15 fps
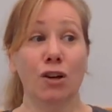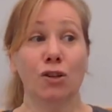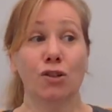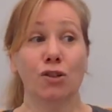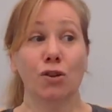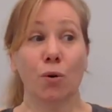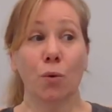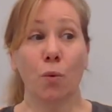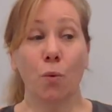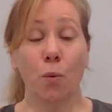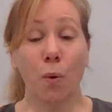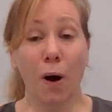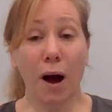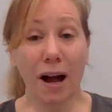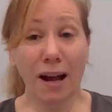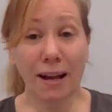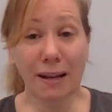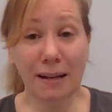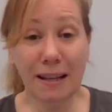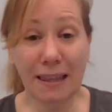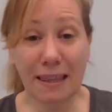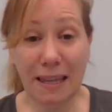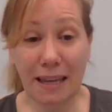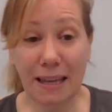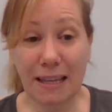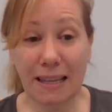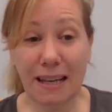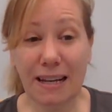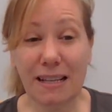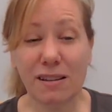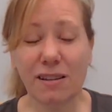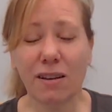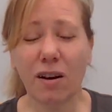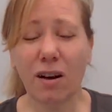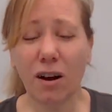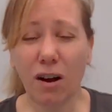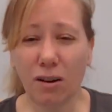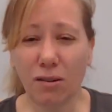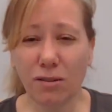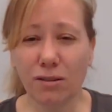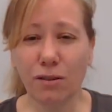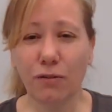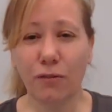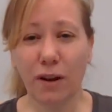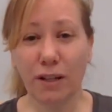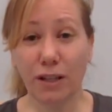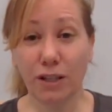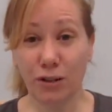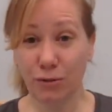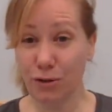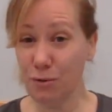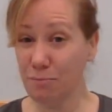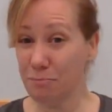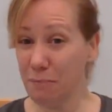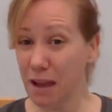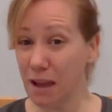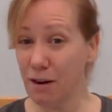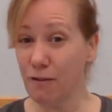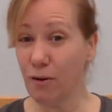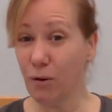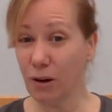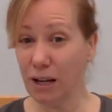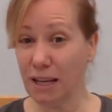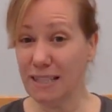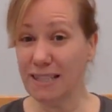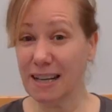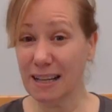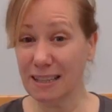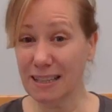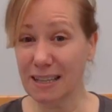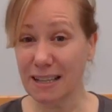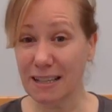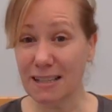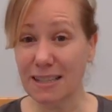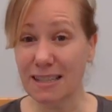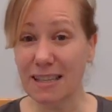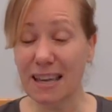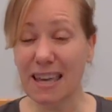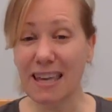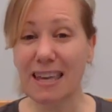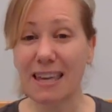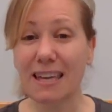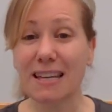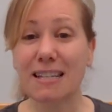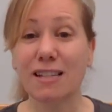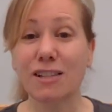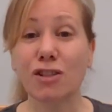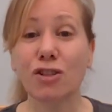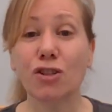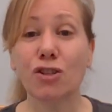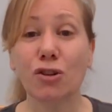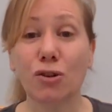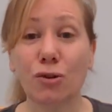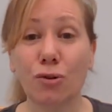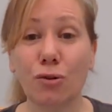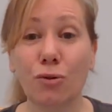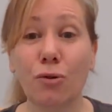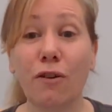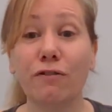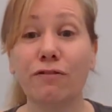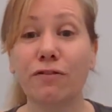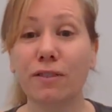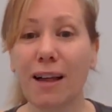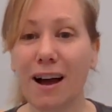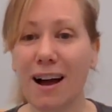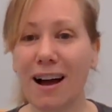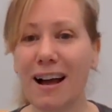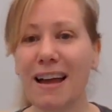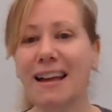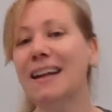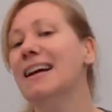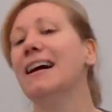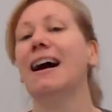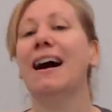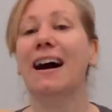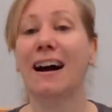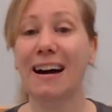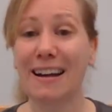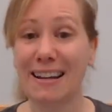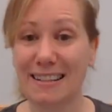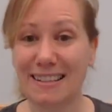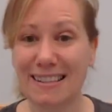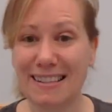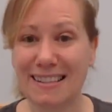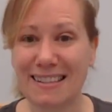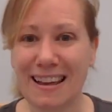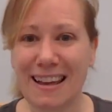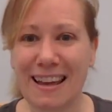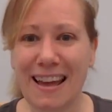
So one thing that is also fun to do, and you may have already done this, is to fly kites.